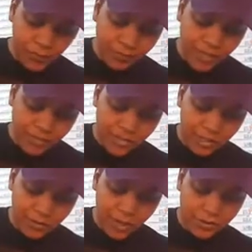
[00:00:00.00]
Thanks,
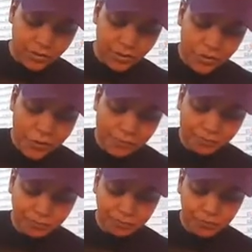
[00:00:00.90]
Sherry. I knew you knew.
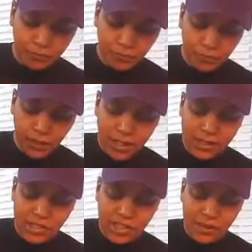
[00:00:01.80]

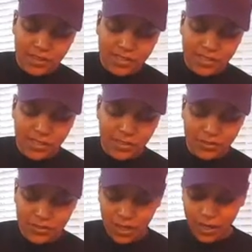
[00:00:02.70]
Sherry's the
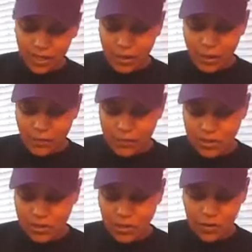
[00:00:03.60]
deals lady, y'all.
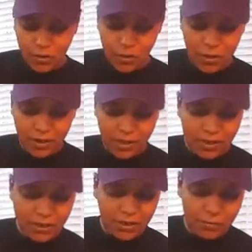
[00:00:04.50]
She's going to know about any
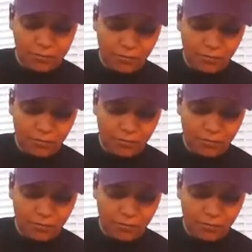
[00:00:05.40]
deal.